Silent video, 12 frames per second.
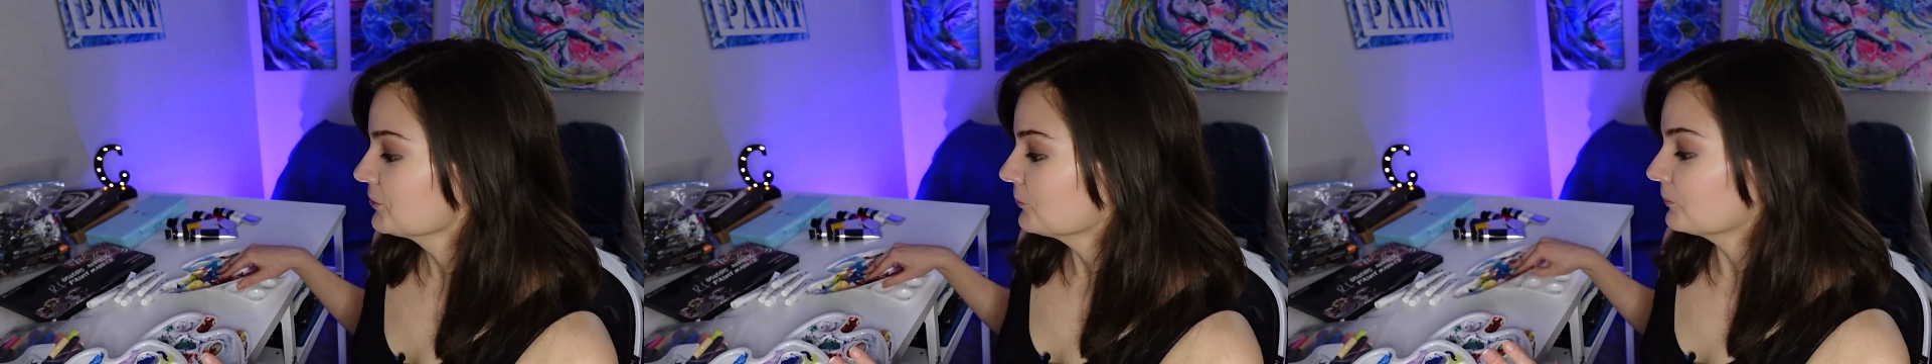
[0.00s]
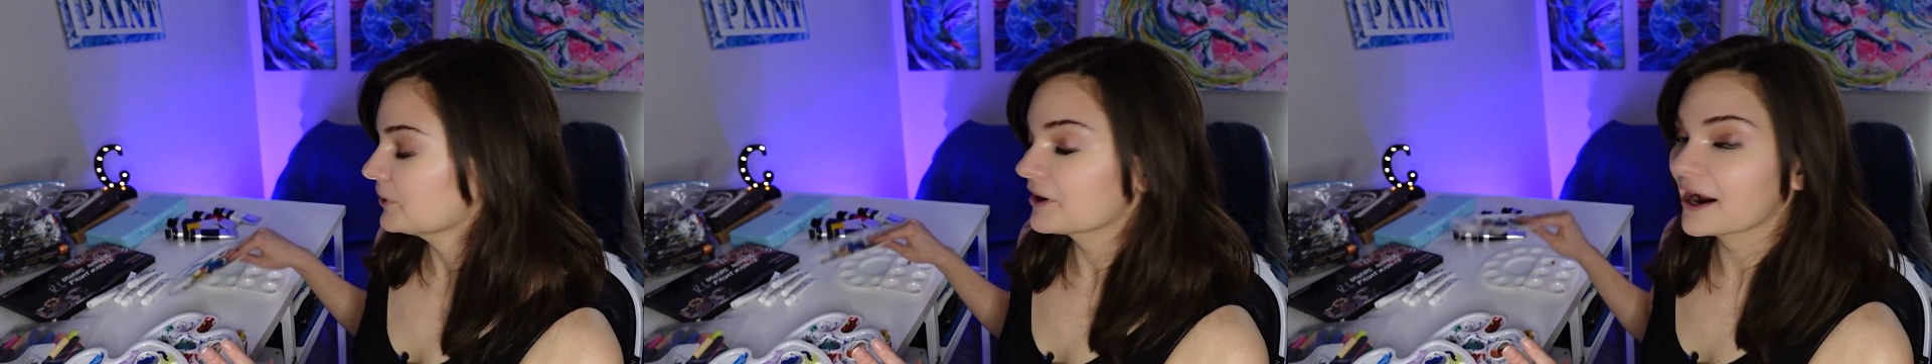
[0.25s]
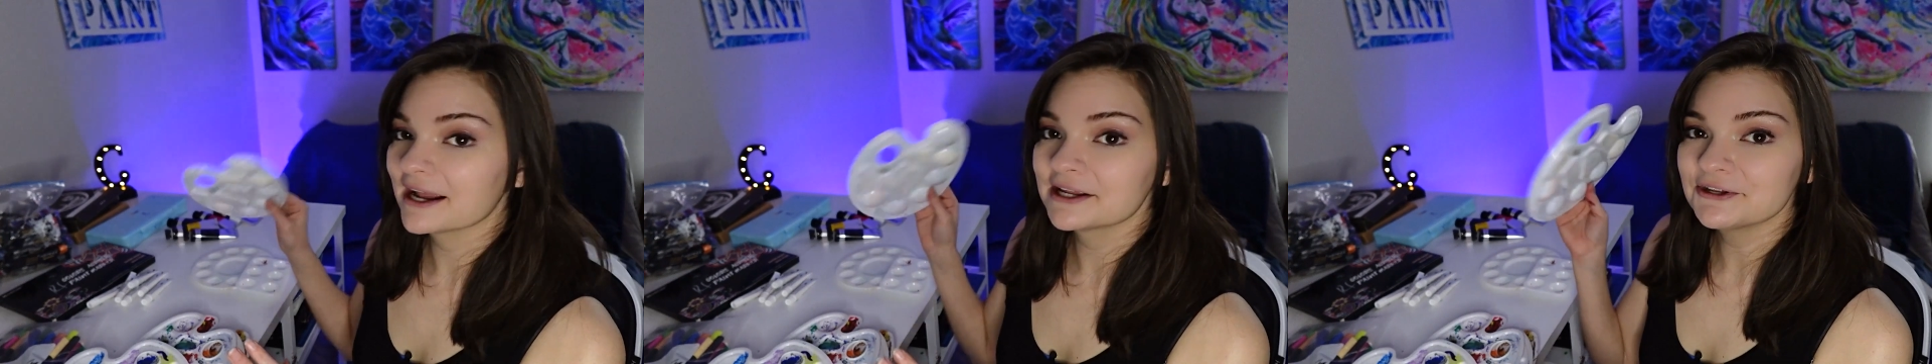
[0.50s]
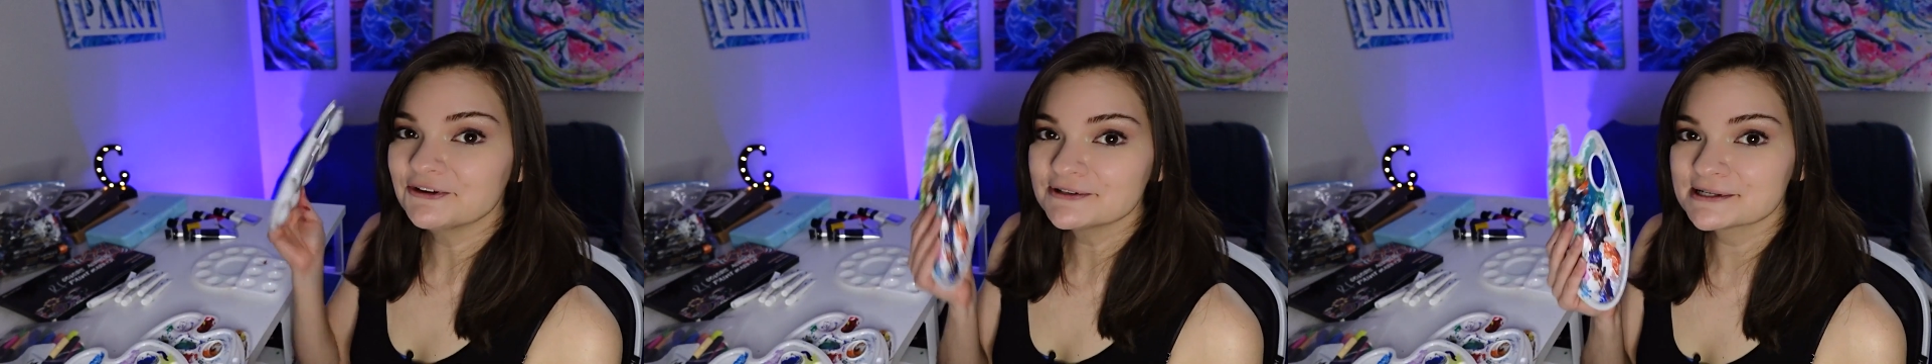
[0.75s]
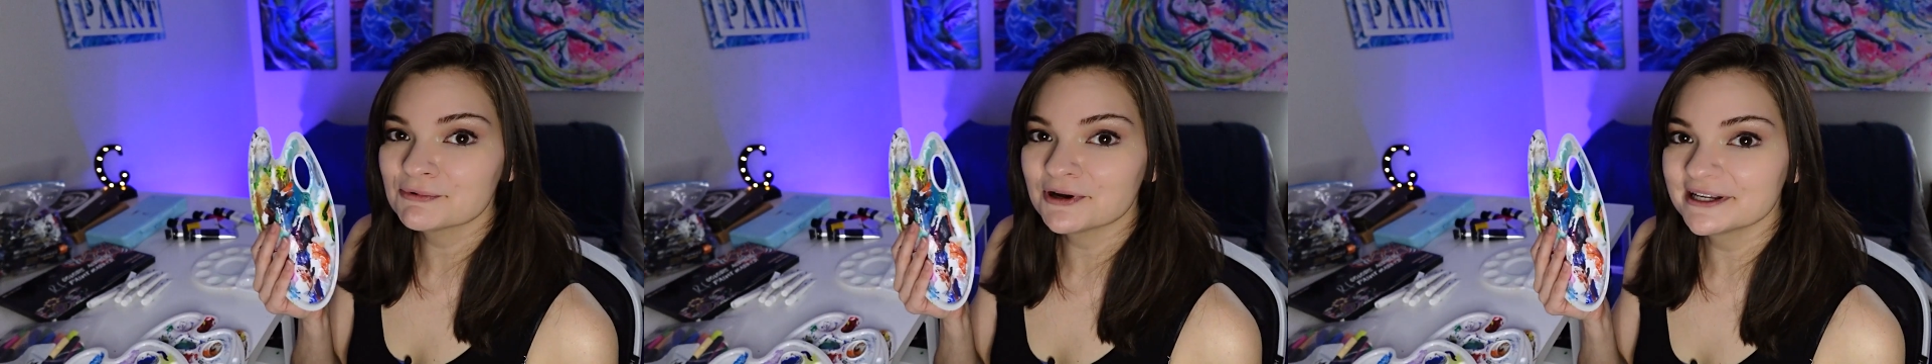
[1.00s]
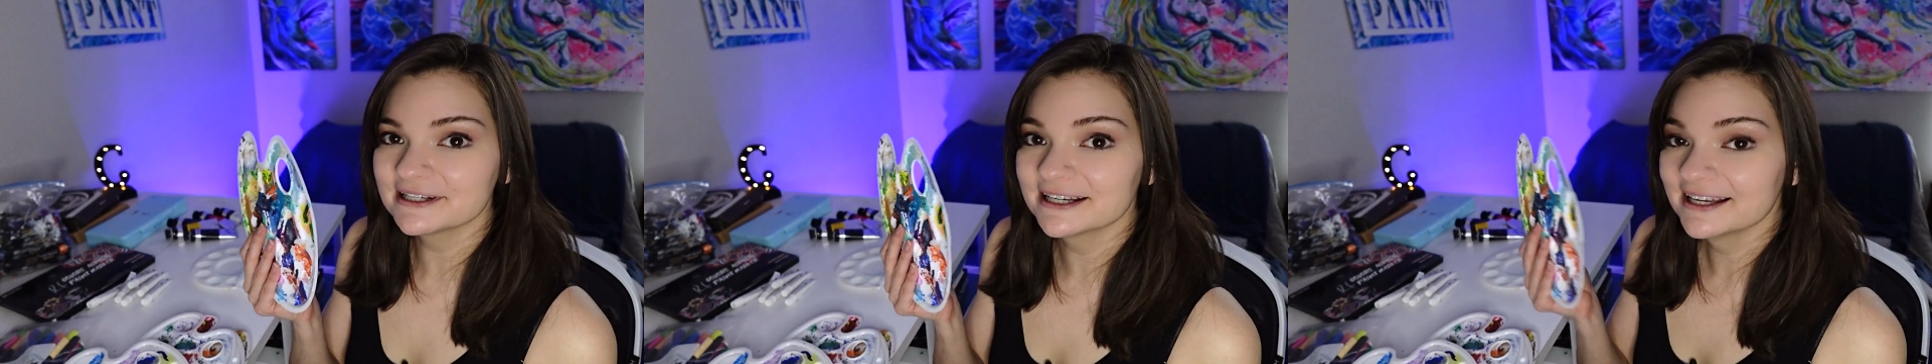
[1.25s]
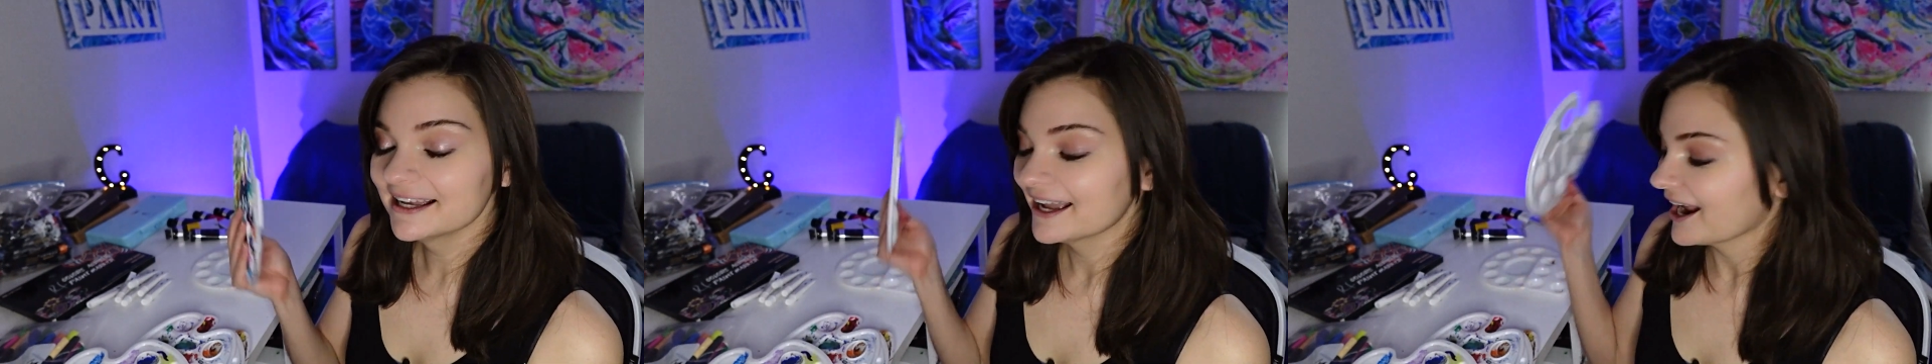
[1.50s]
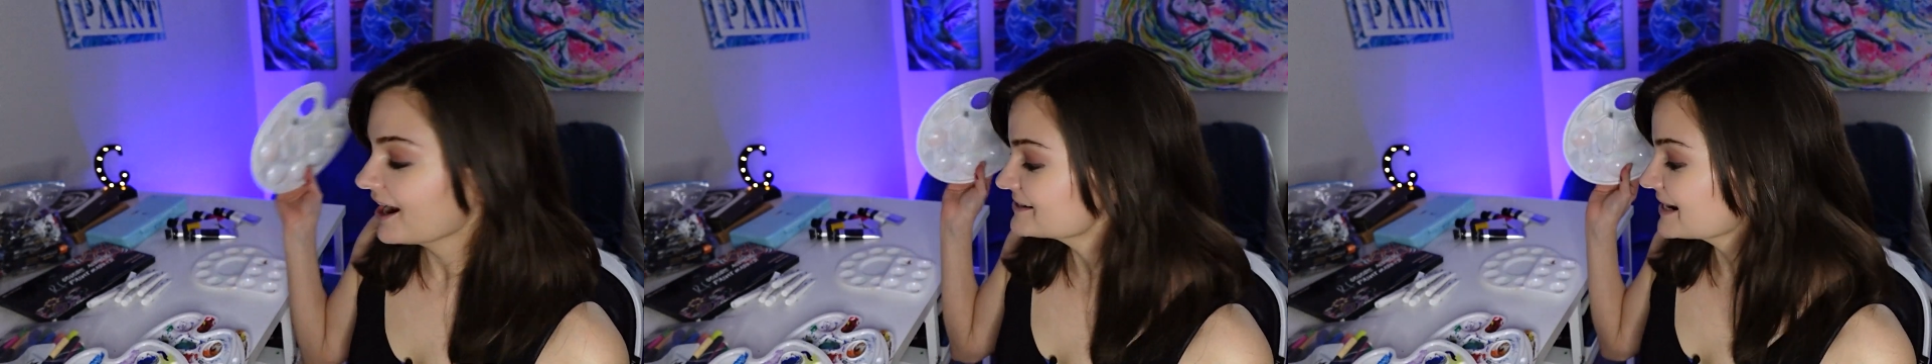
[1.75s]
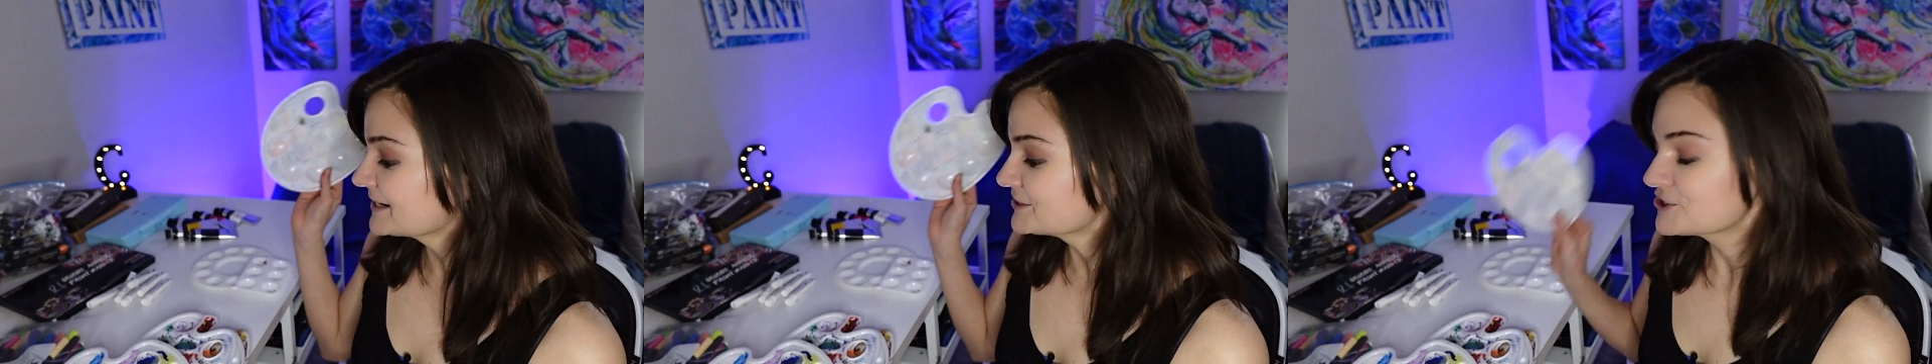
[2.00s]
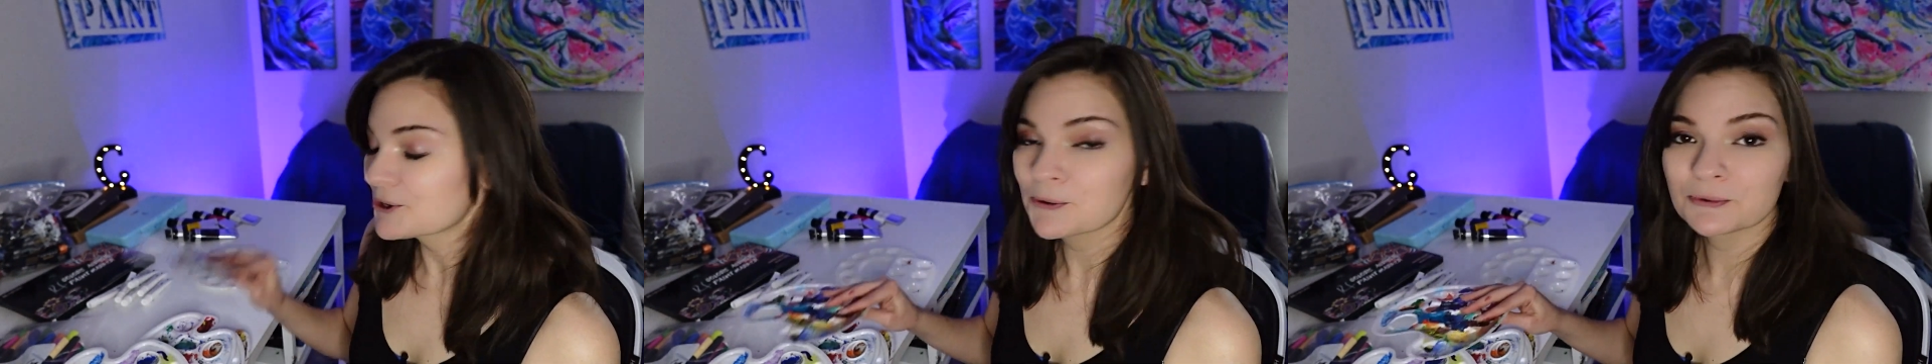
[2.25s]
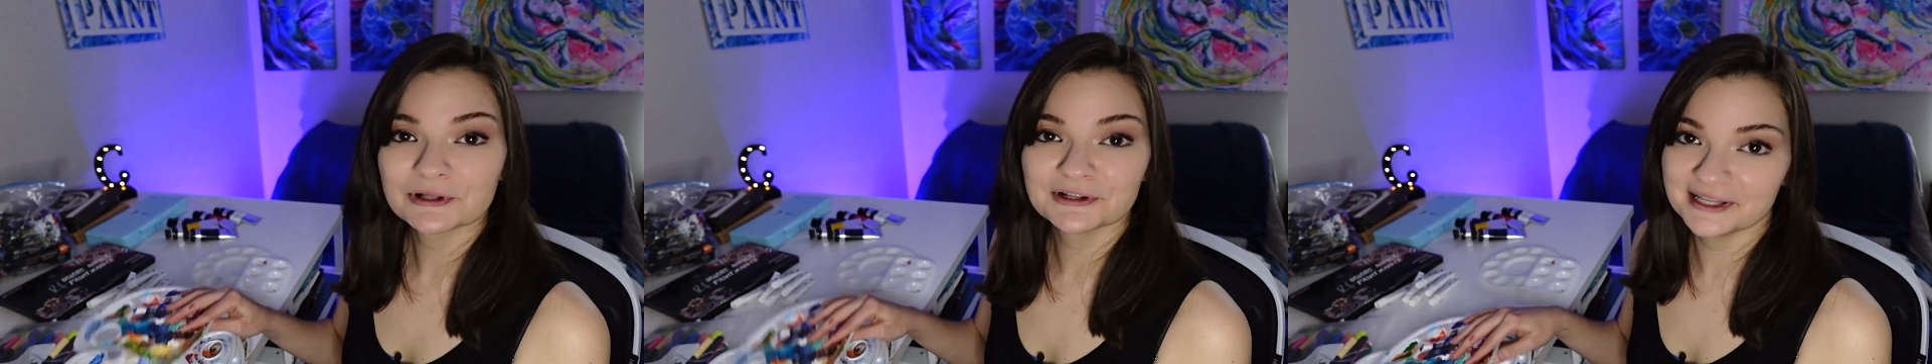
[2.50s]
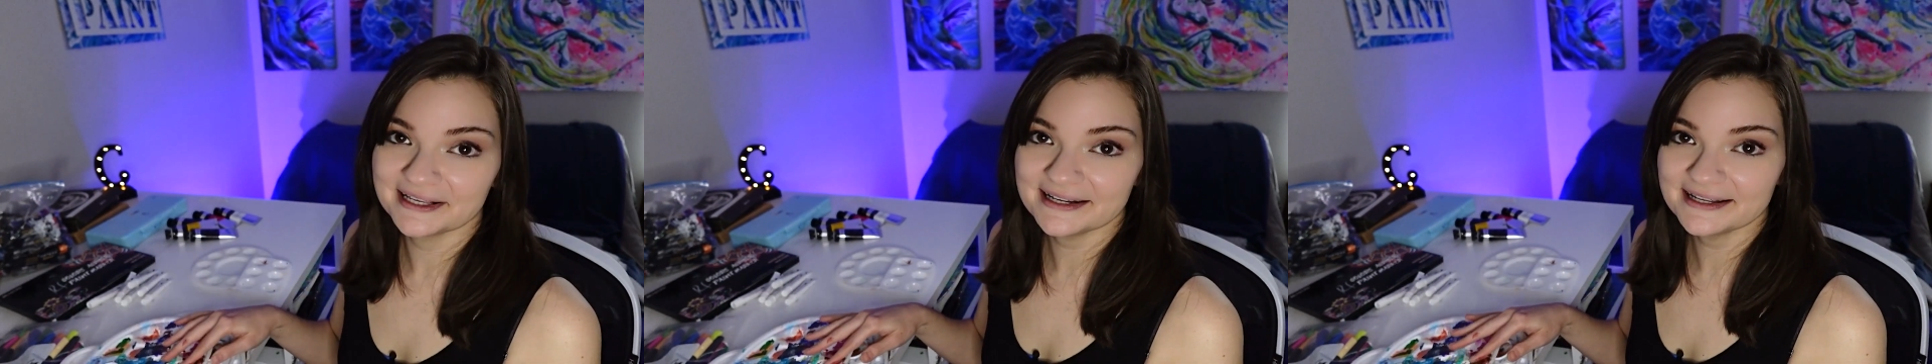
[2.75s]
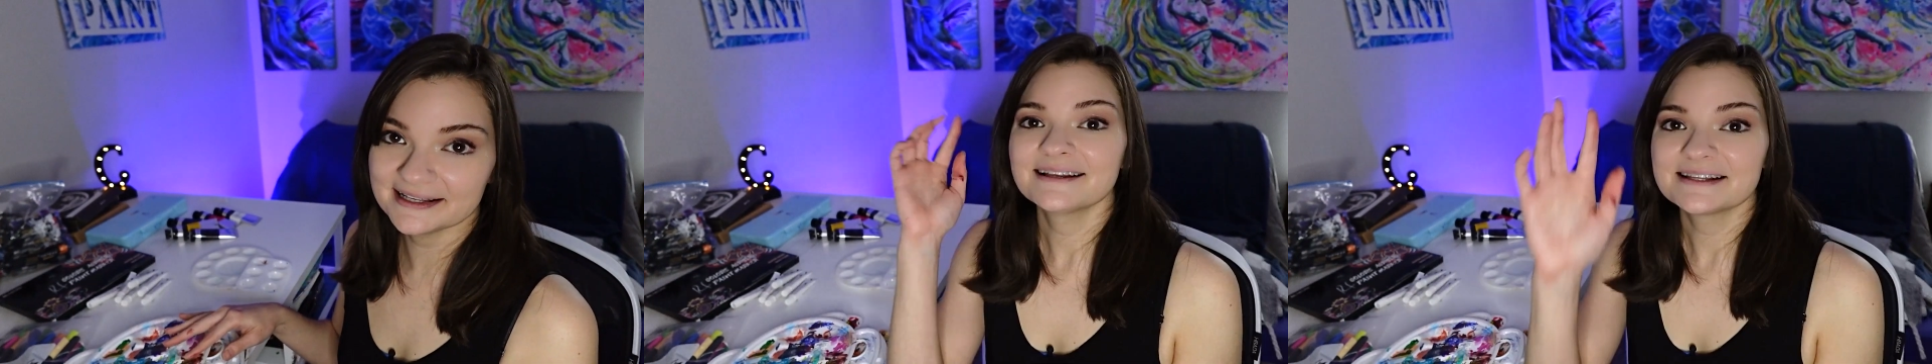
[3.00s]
where I use one and I don't clean it.